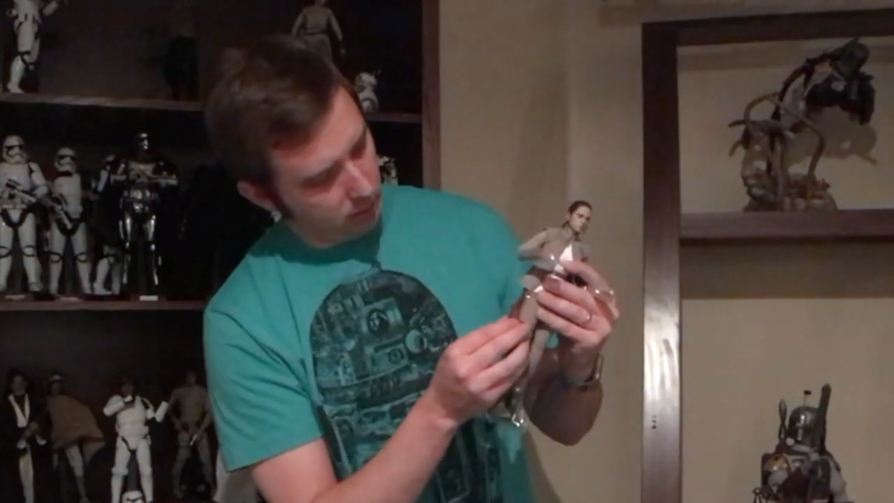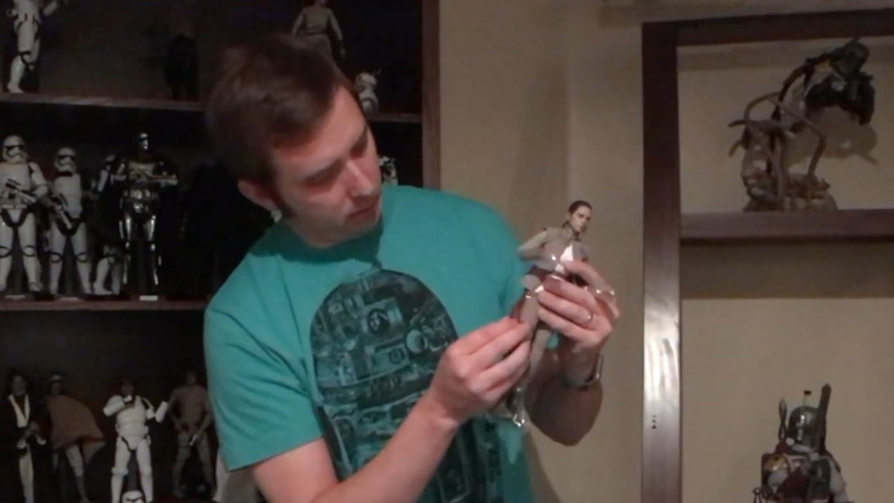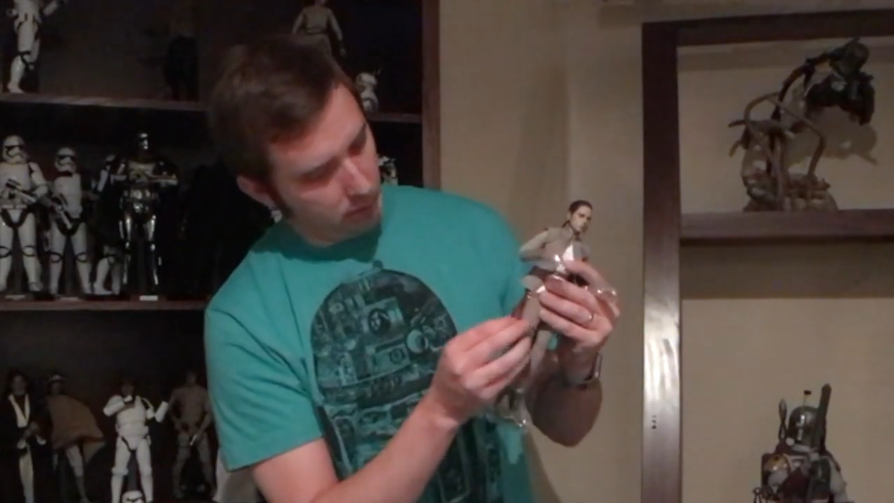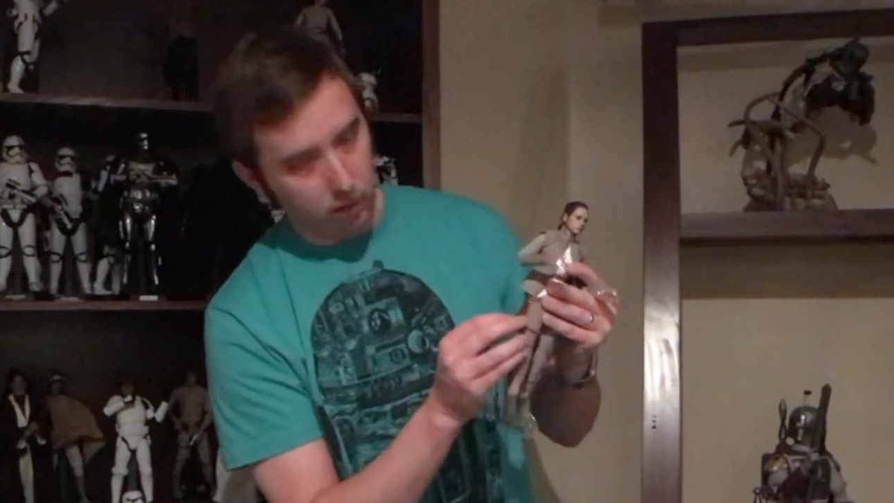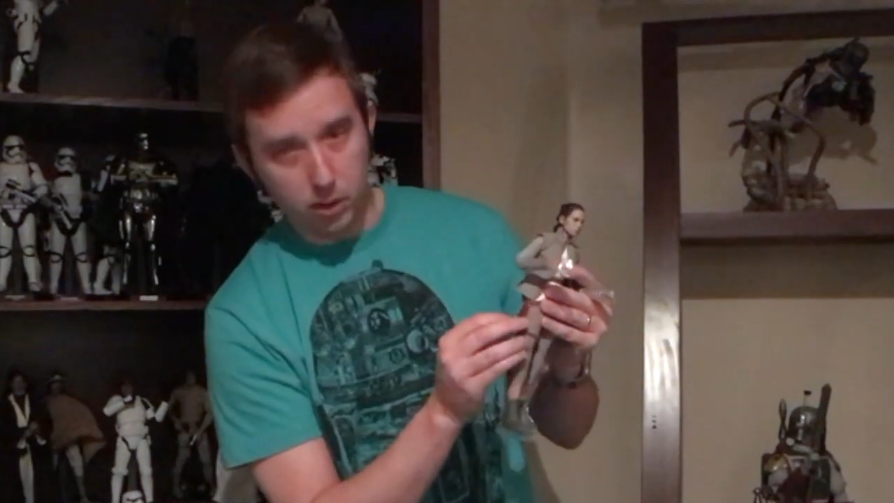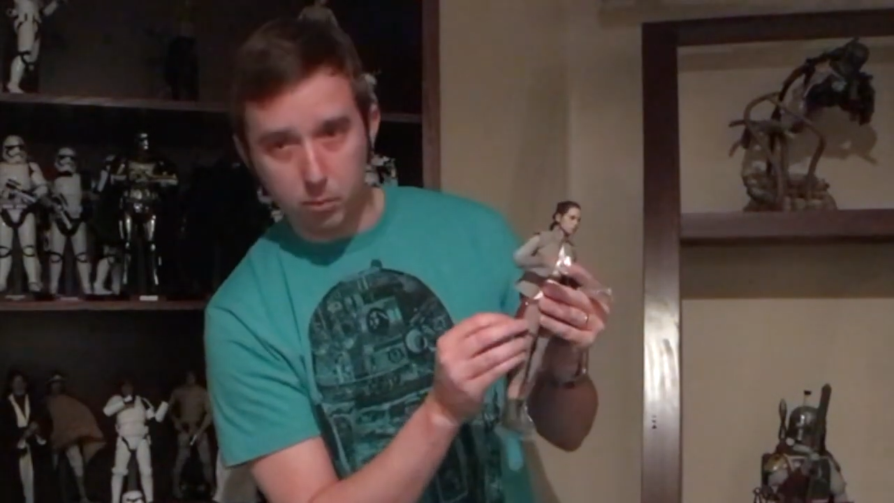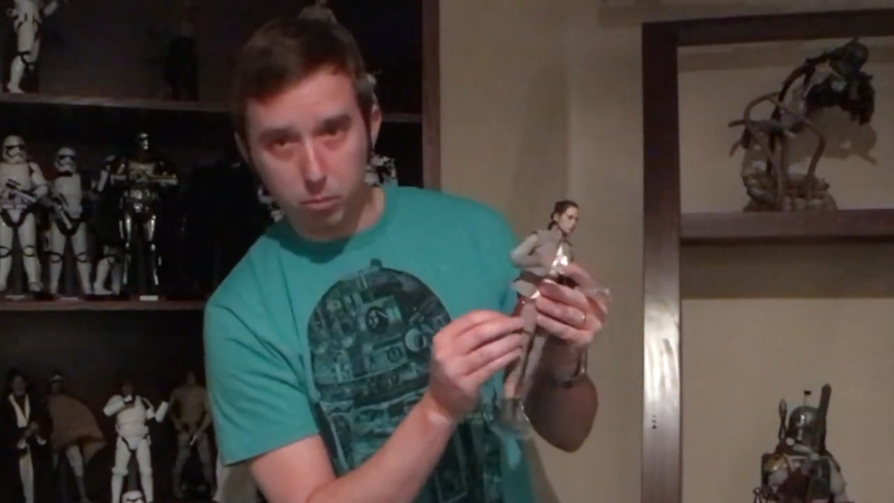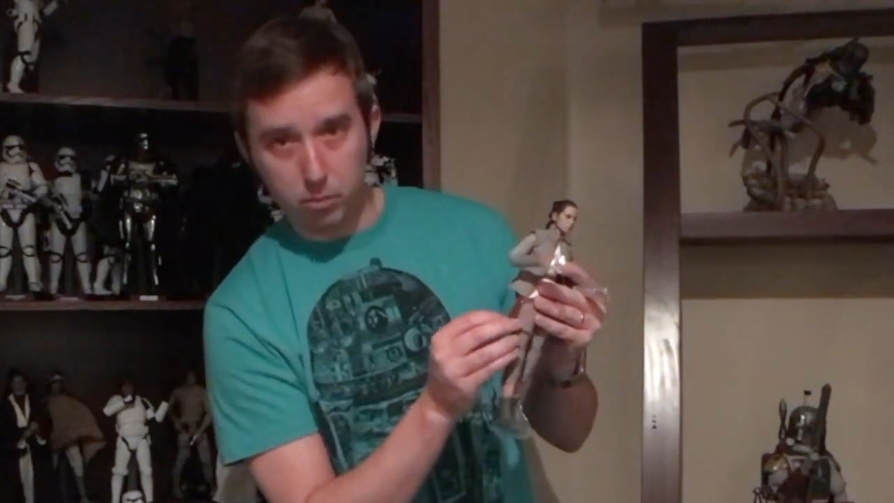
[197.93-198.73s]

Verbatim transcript: little